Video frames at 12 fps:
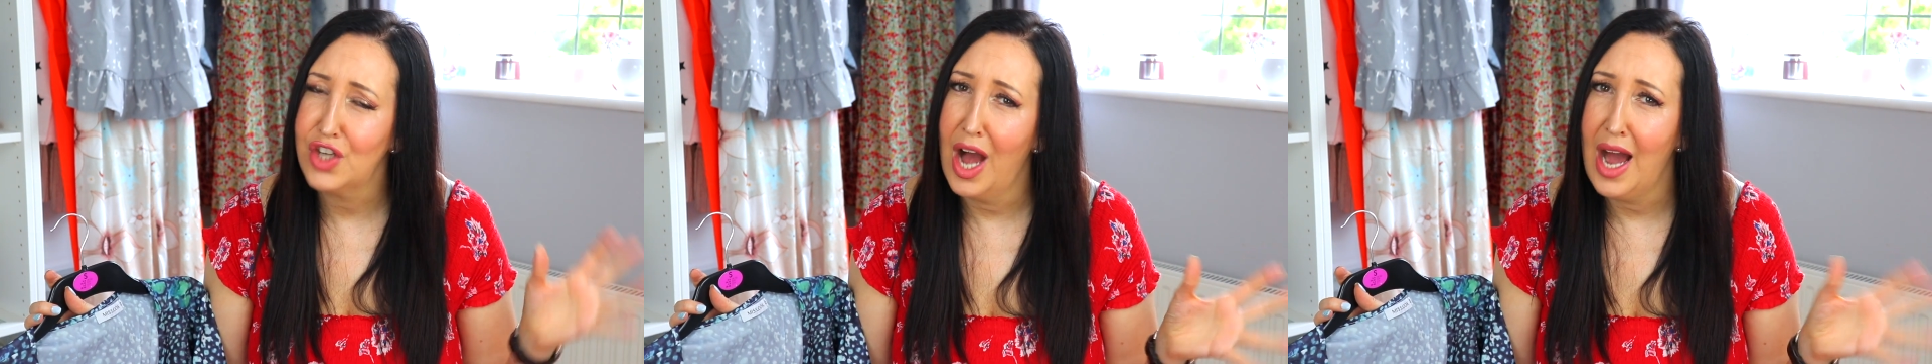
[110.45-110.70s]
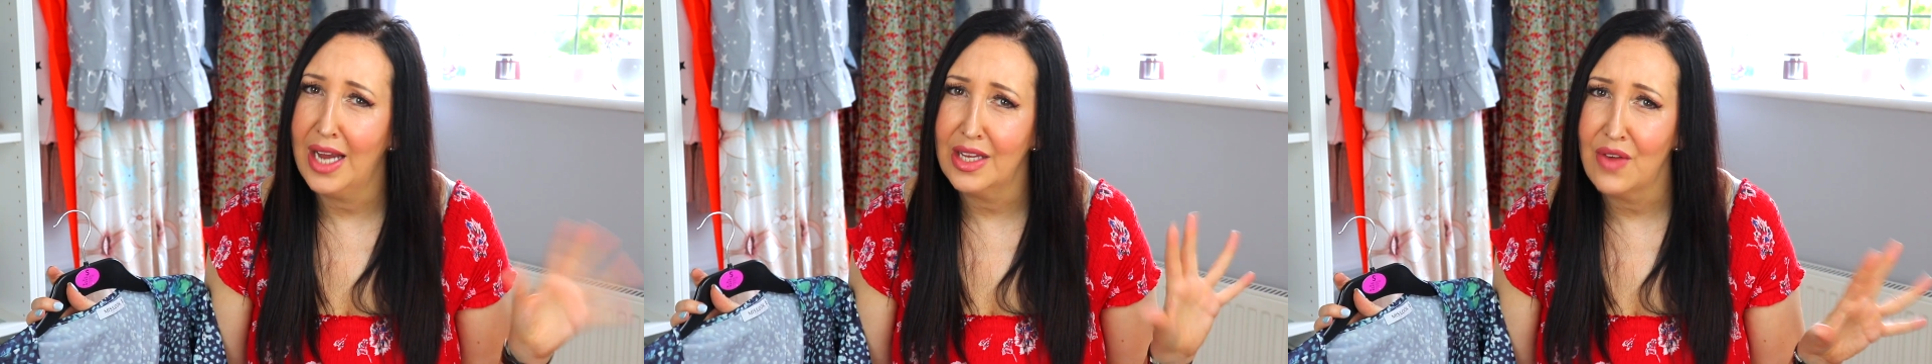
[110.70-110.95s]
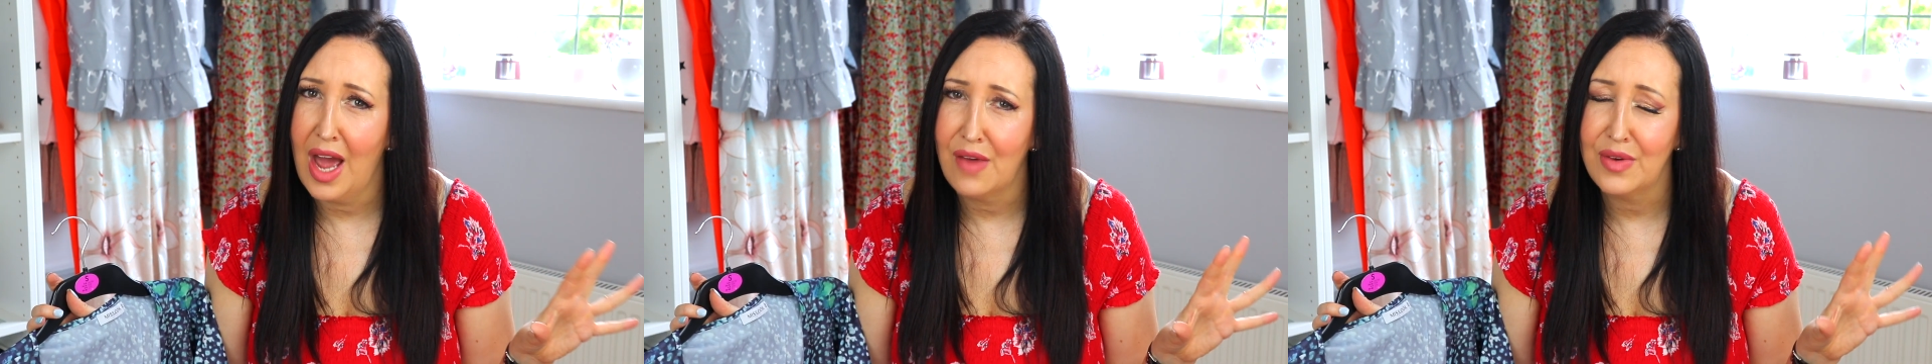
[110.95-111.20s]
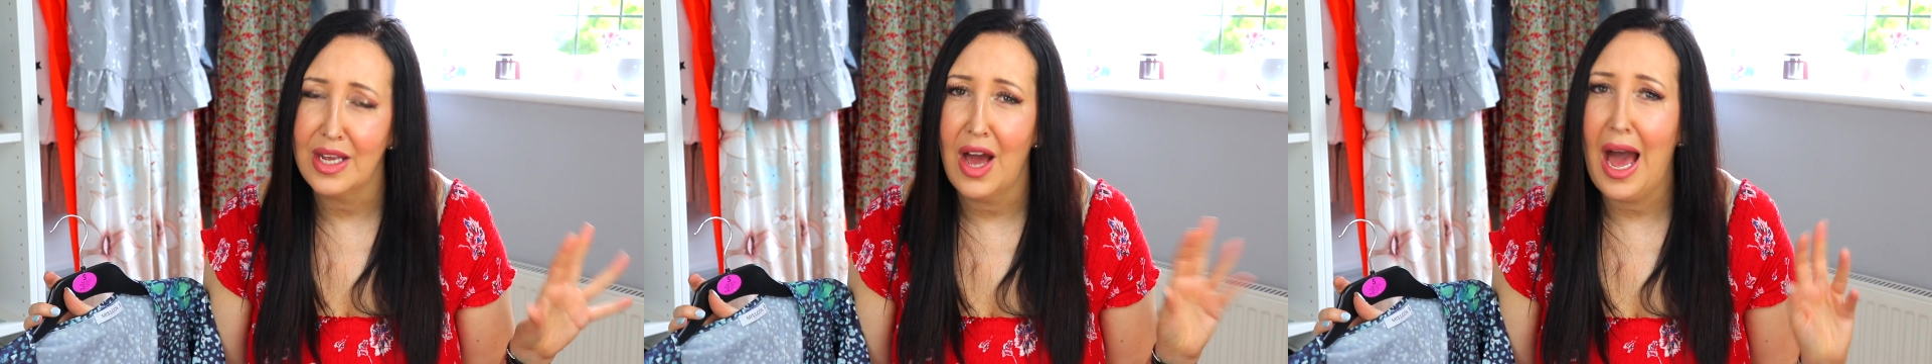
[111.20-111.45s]
China
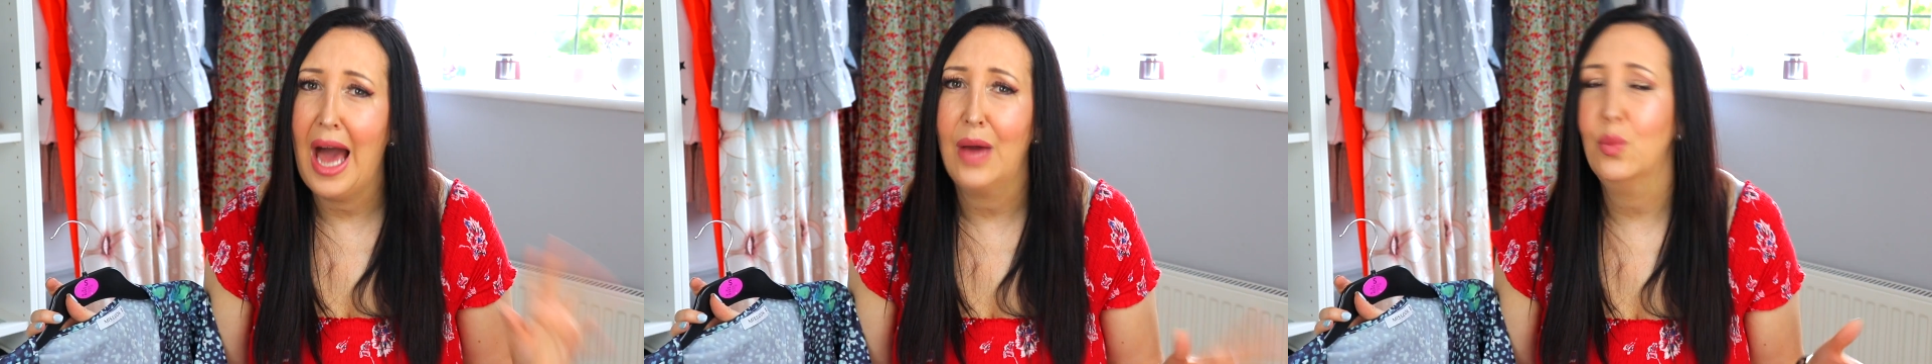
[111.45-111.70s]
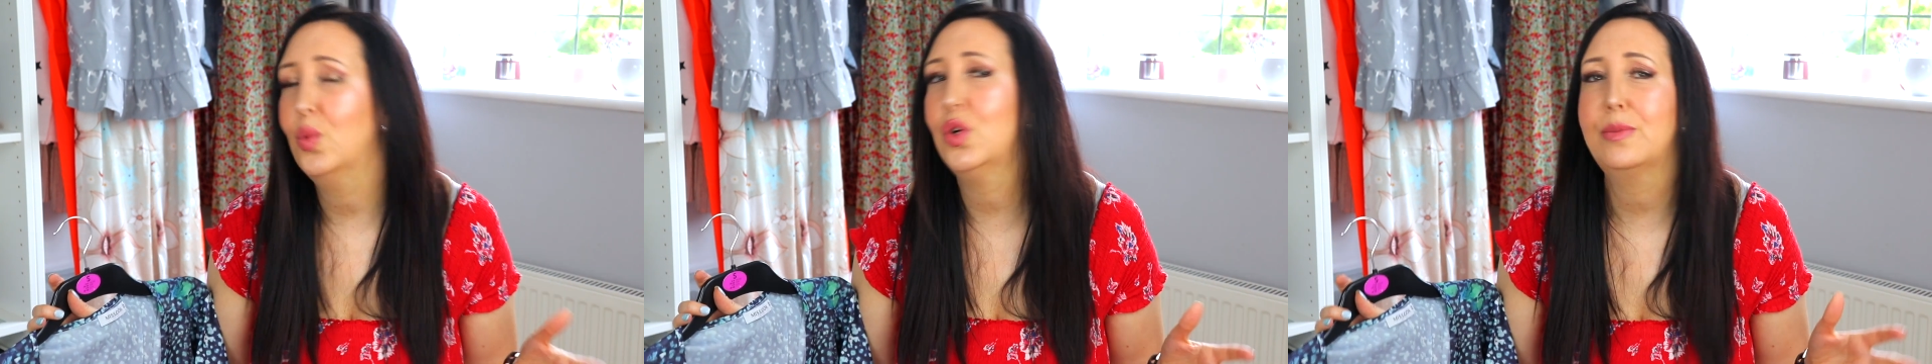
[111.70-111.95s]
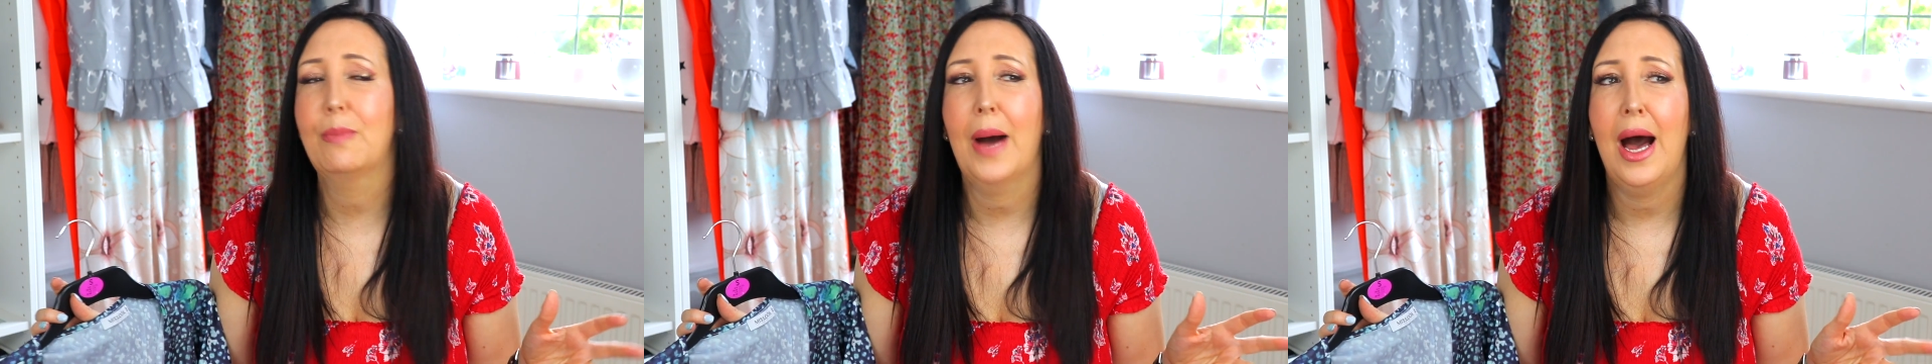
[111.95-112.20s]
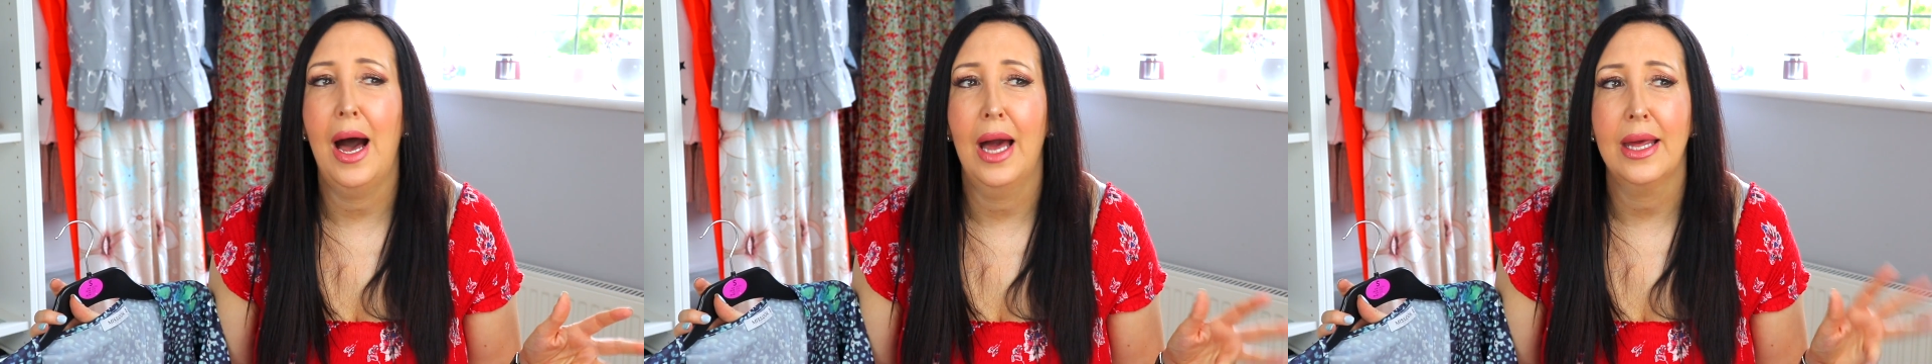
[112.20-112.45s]
area, I would
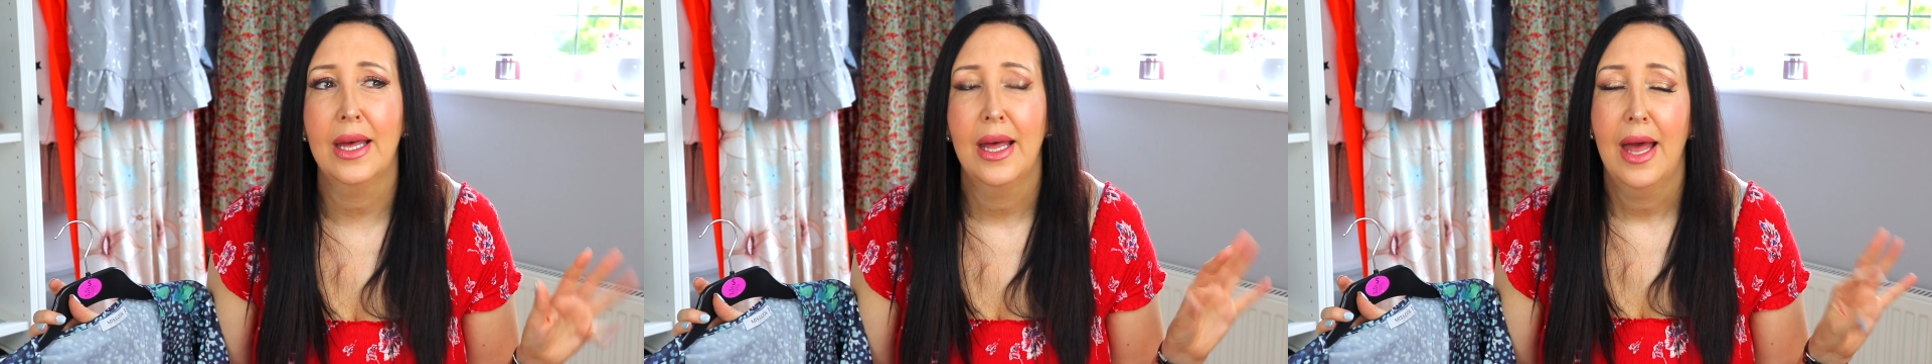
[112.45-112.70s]
buy